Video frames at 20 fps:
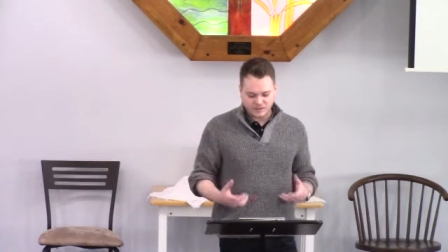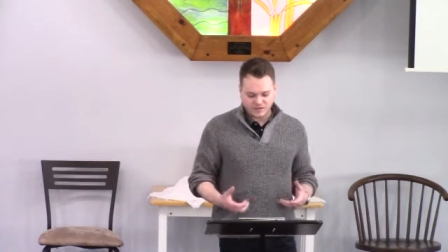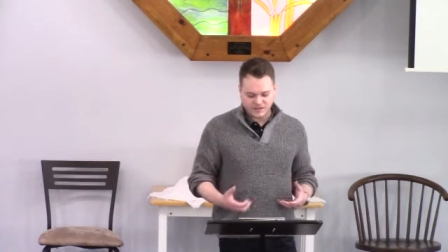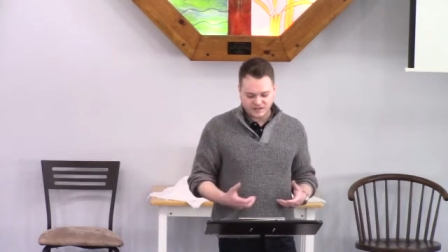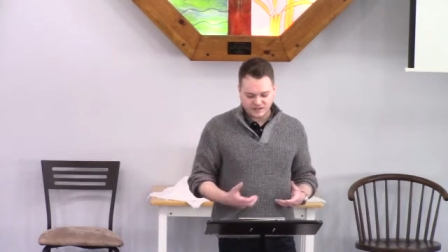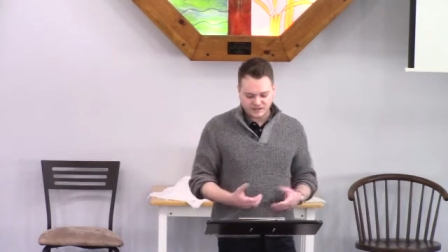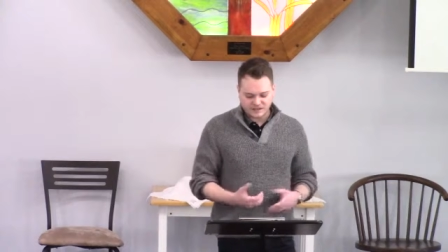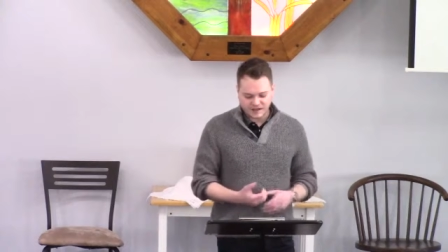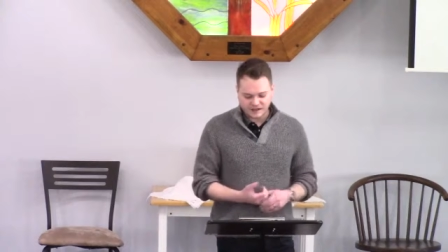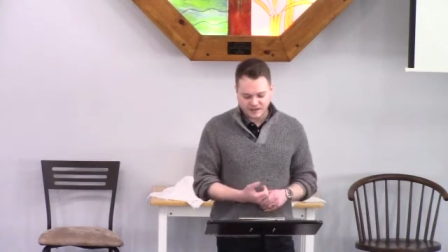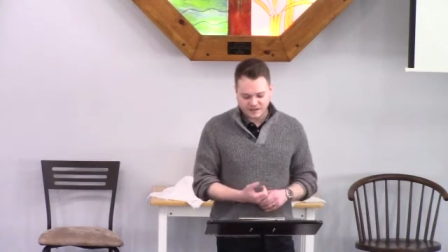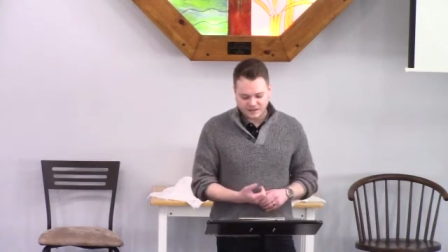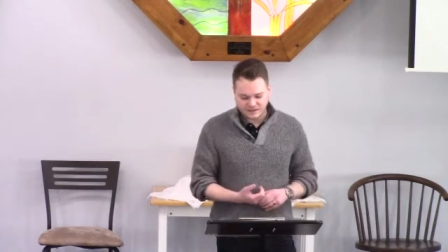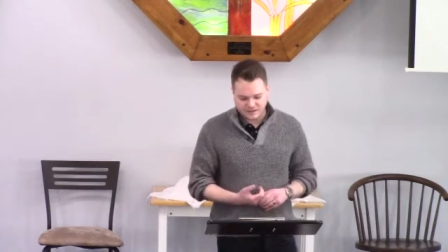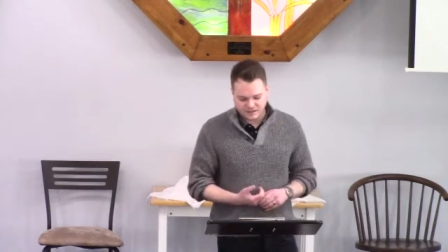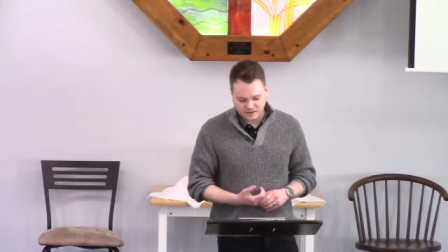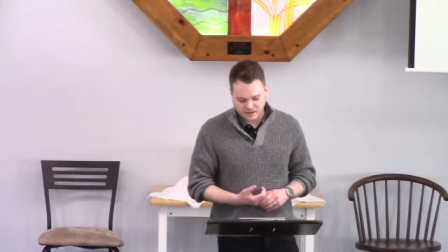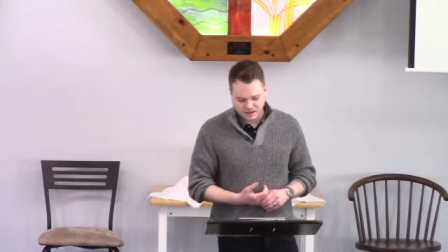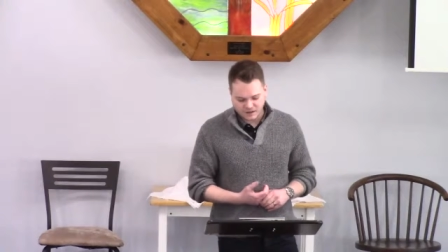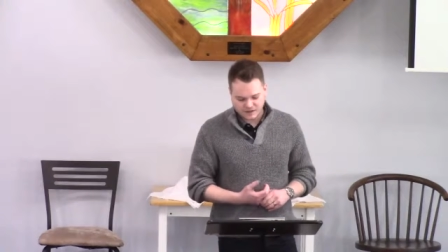we see that in
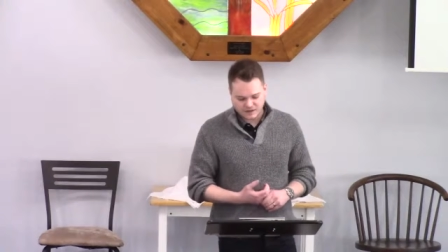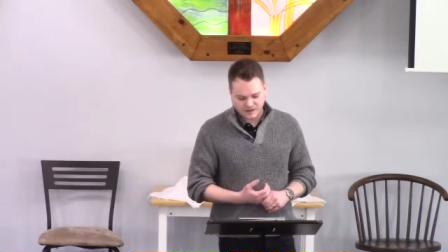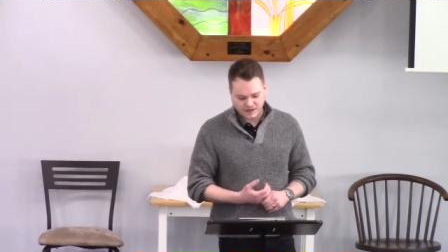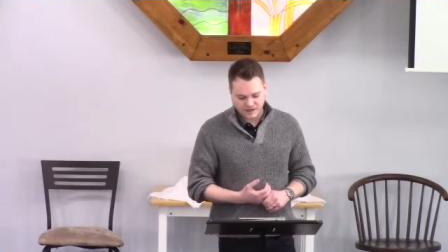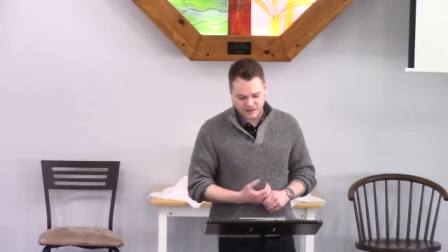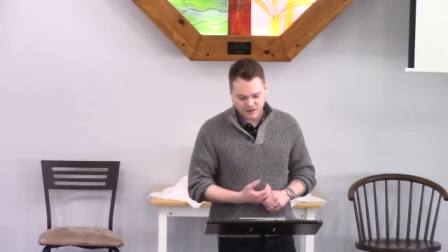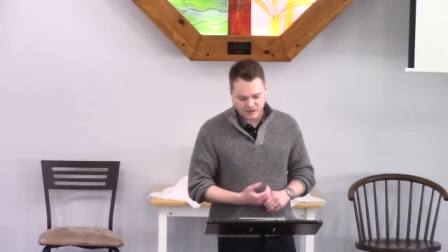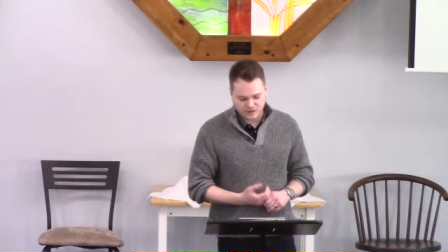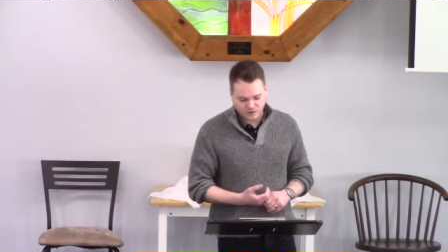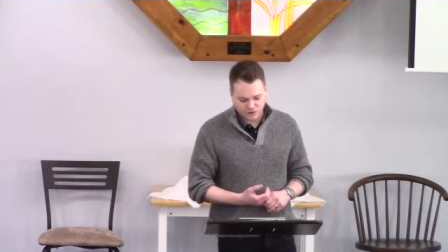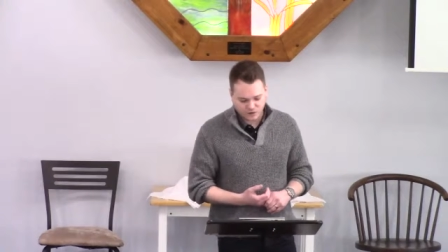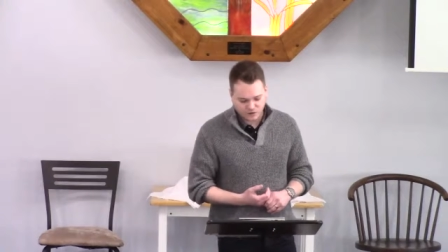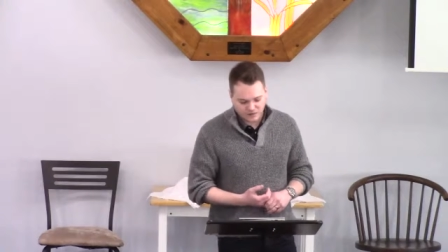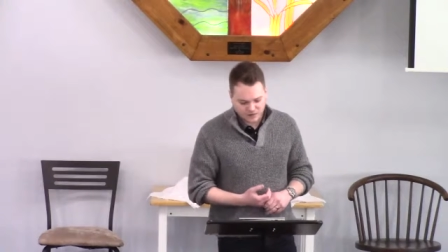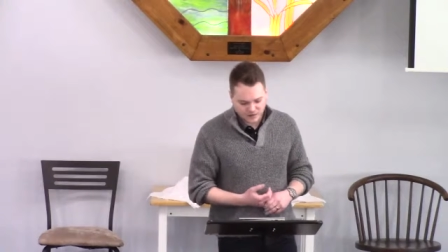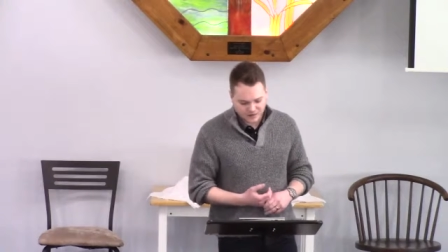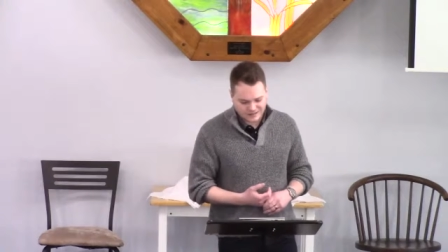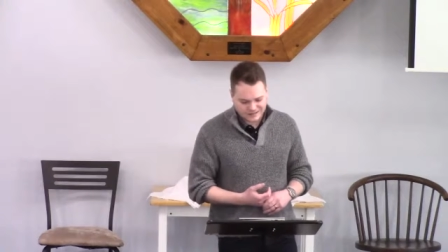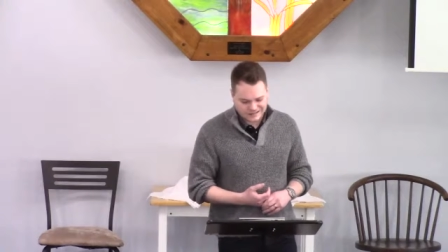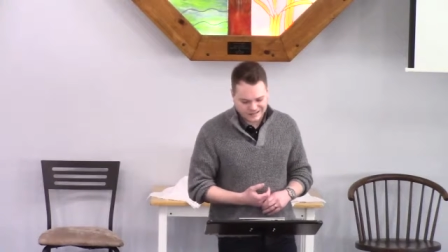uh, 2
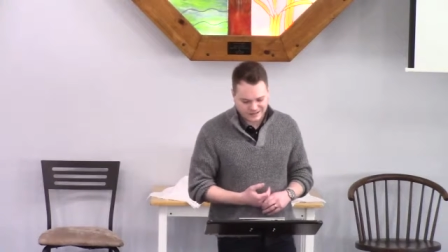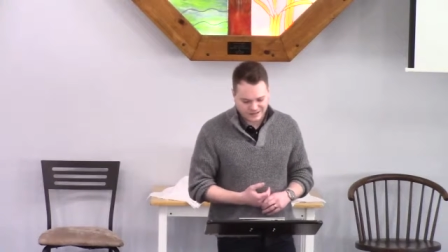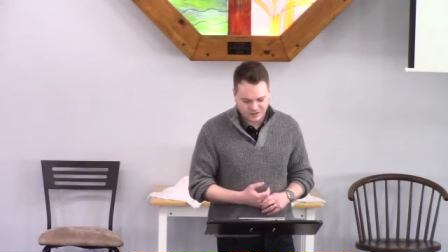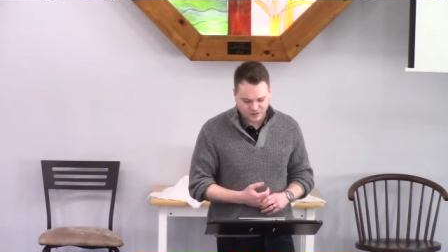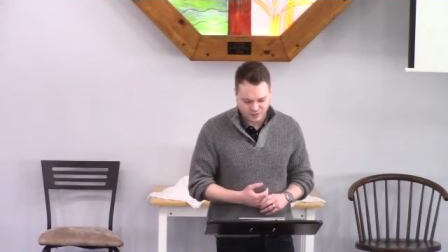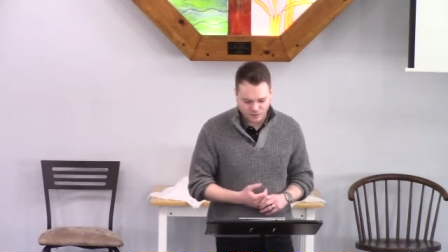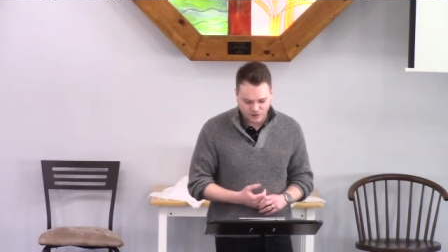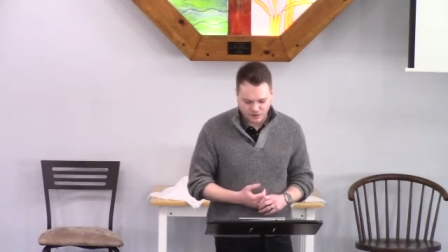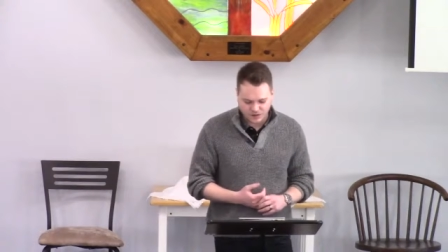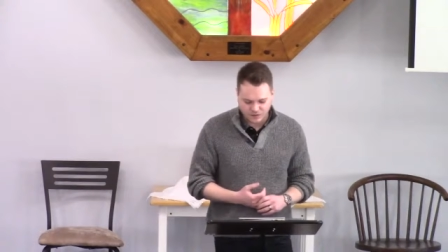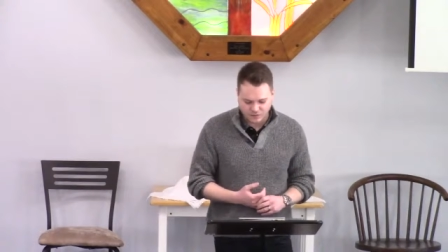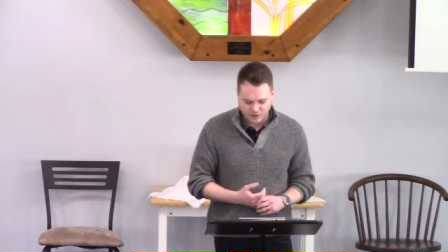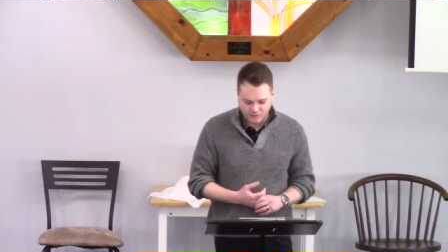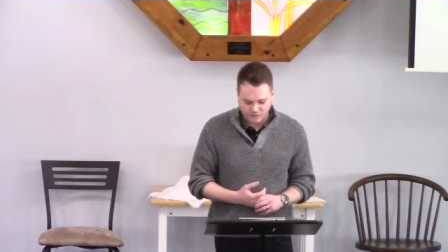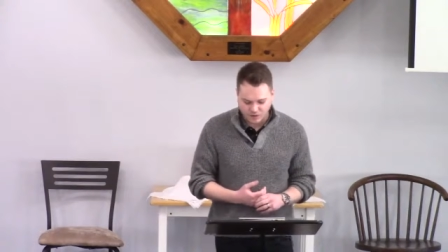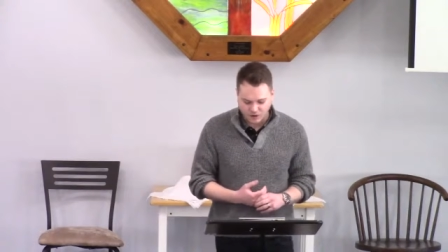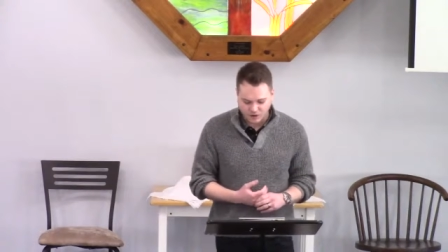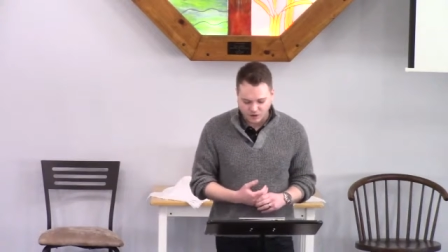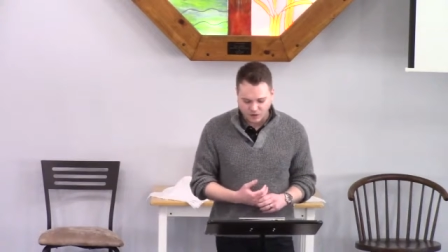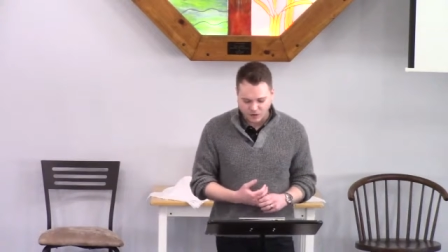Corinthians 6 1 when
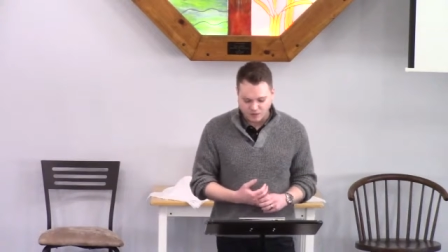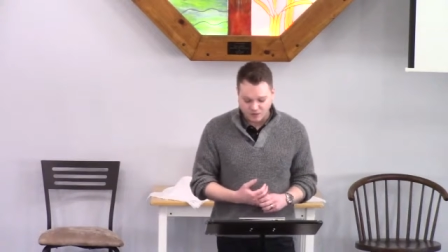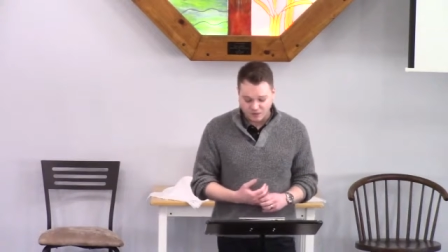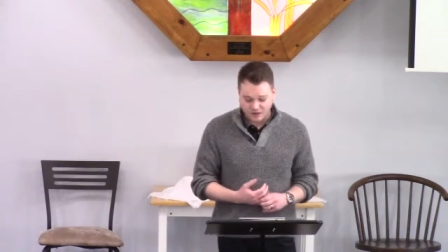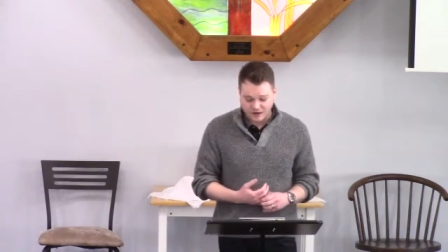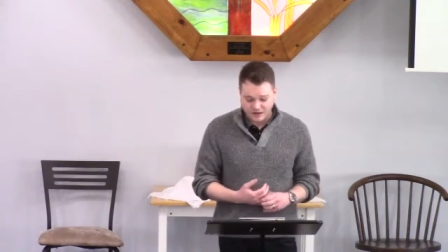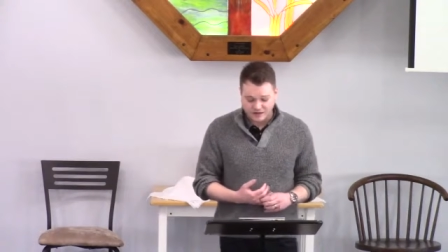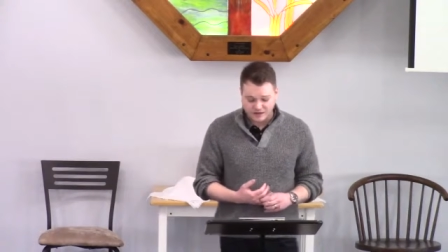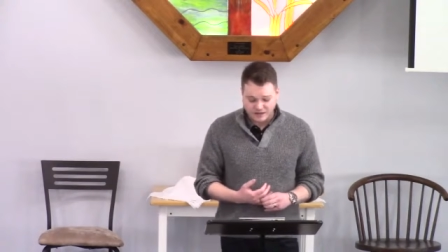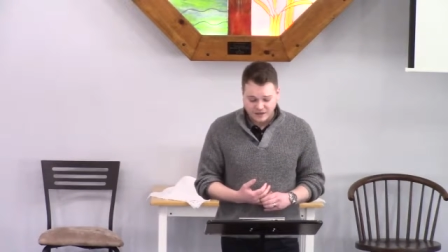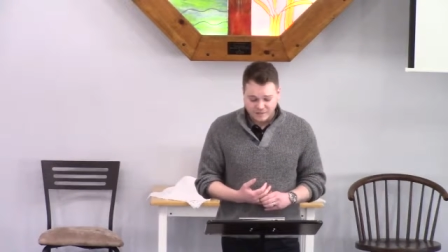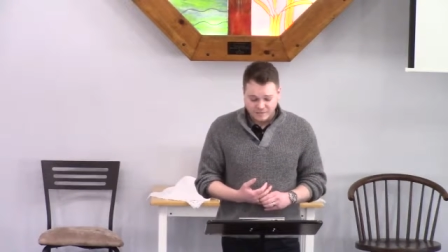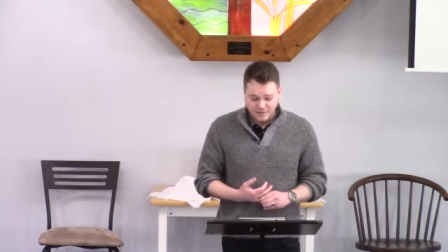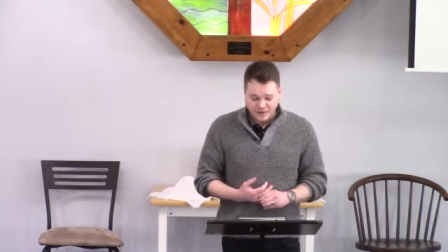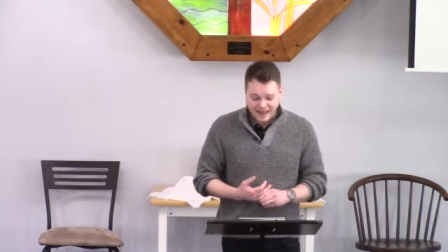Paul writes,